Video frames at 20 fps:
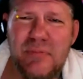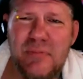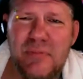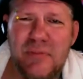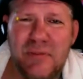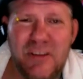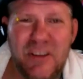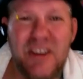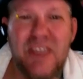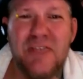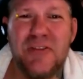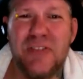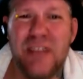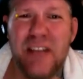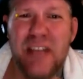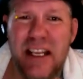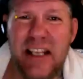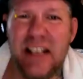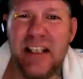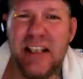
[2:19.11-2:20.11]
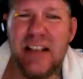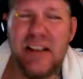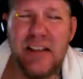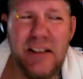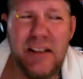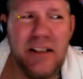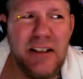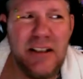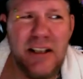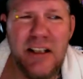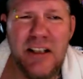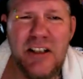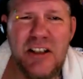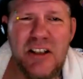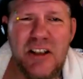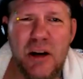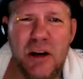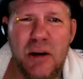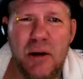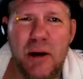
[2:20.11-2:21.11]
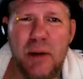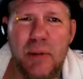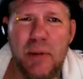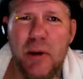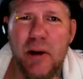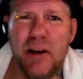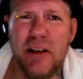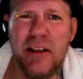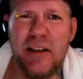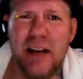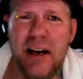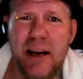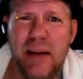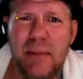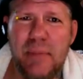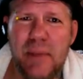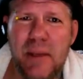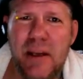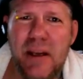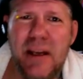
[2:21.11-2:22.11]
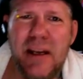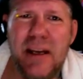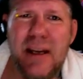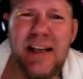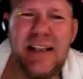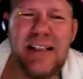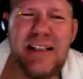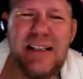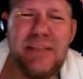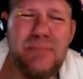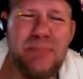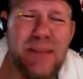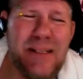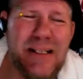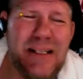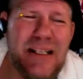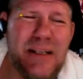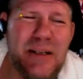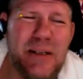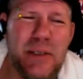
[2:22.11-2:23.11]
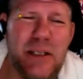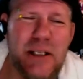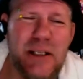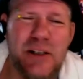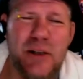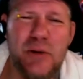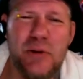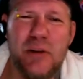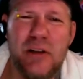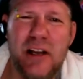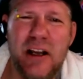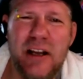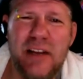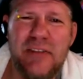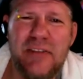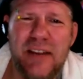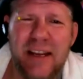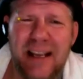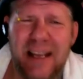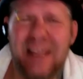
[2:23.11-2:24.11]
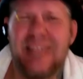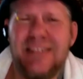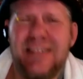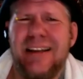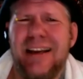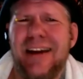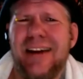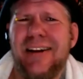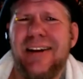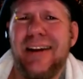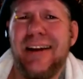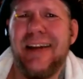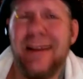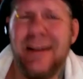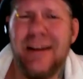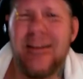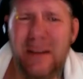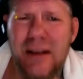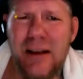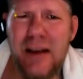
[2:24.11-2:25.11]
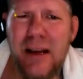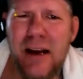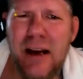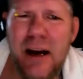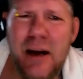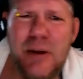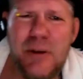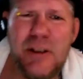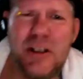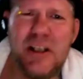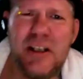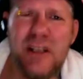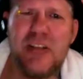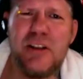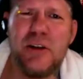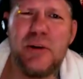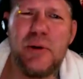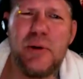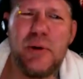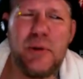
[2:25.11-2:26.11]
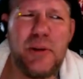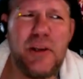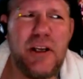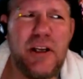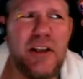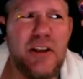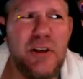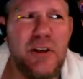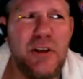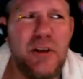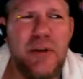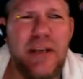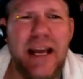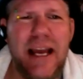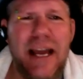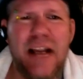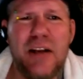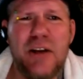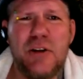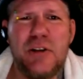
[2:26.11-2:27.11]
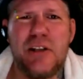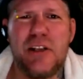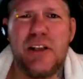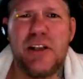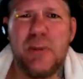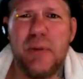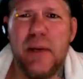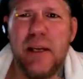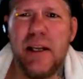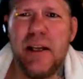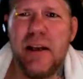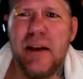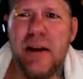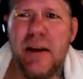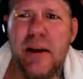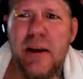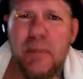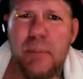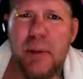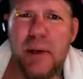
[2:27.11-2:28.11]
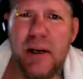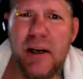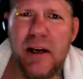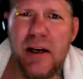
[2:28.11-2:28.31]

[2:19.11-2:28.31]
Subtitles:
Very flaky. Doesn't show up all the time. He's just busy with his own life. Like, how dare he? I was going to do it with Luke Gallows this week, but